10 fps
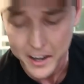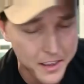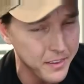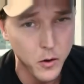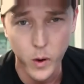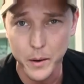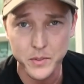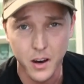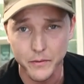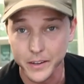Anything
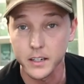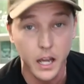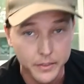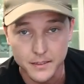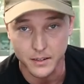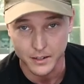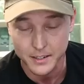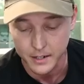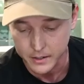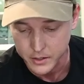wipes off it. Nothing's gonna
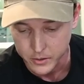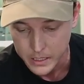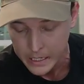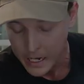stick to it.